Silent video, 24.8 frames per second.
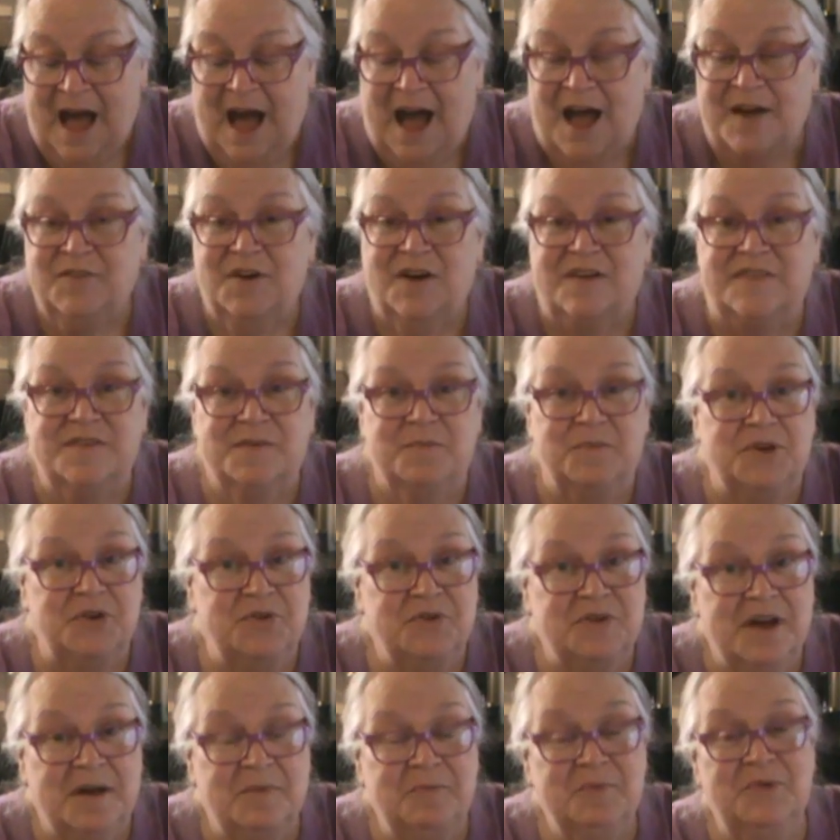I've got some
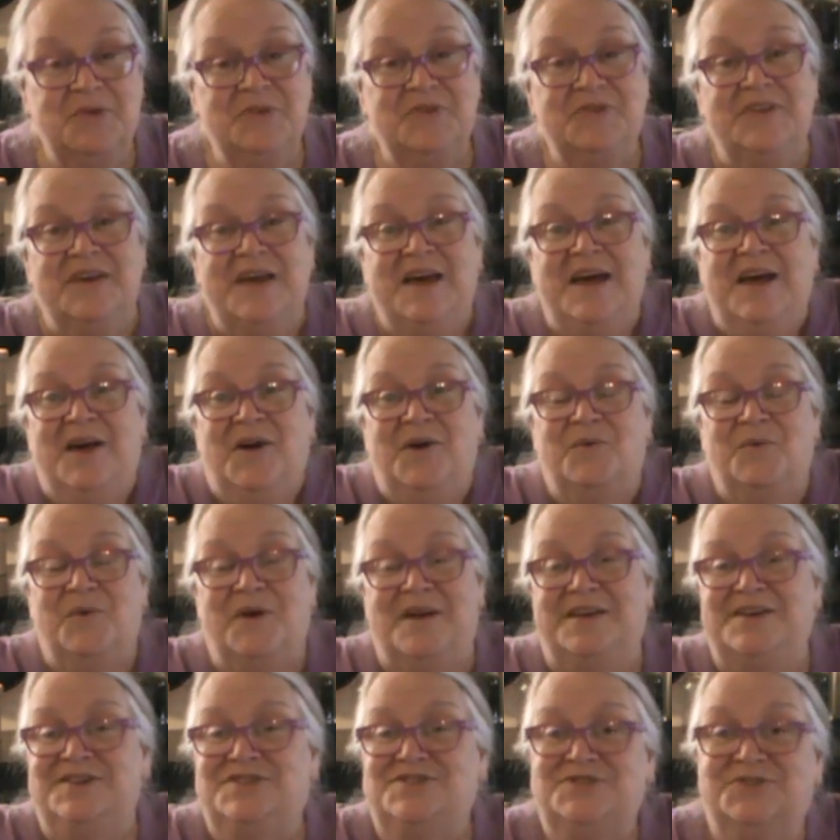cucumbers
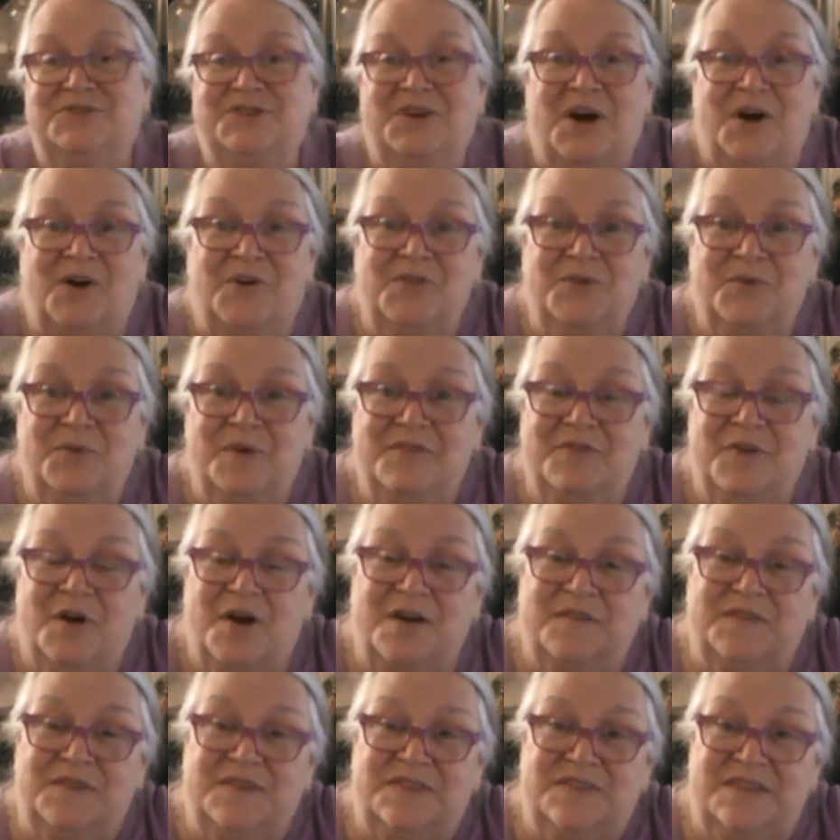ready to go that we've
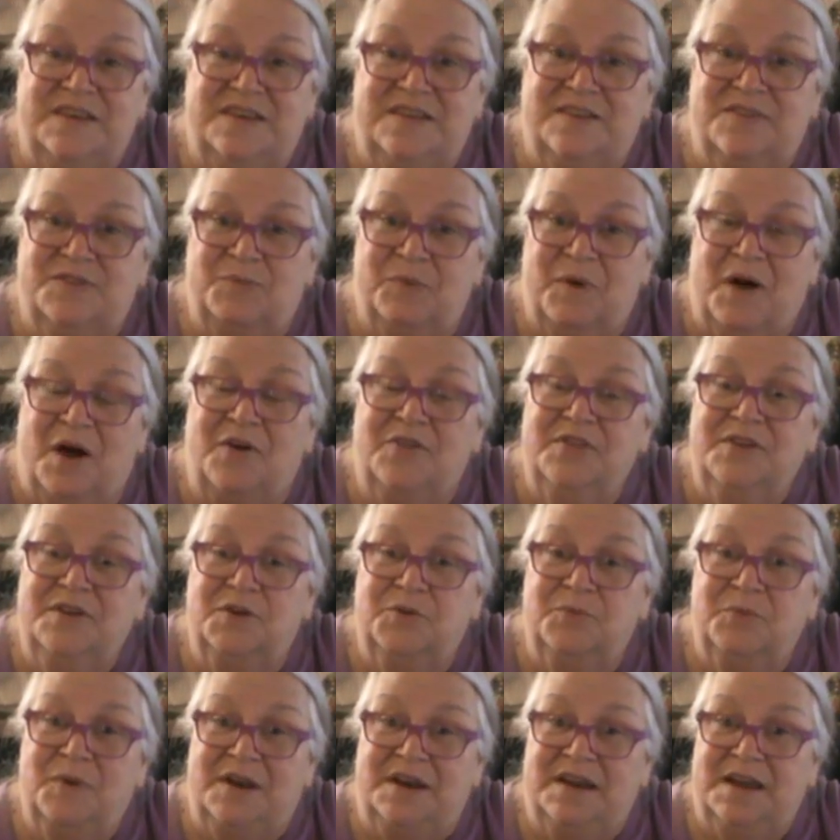harvested as well that
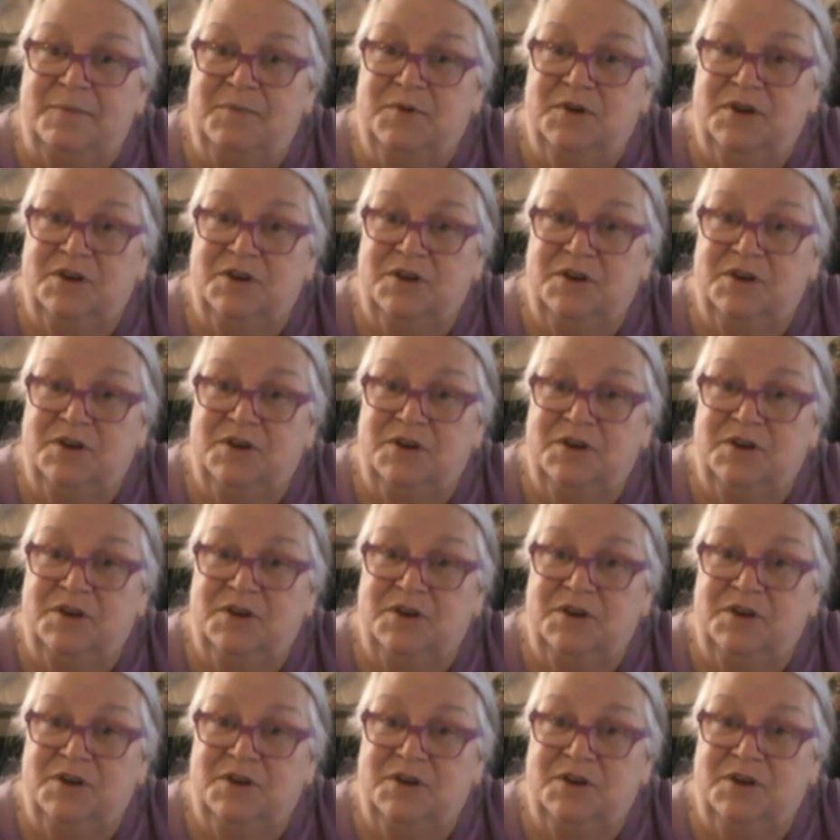are ready. I'm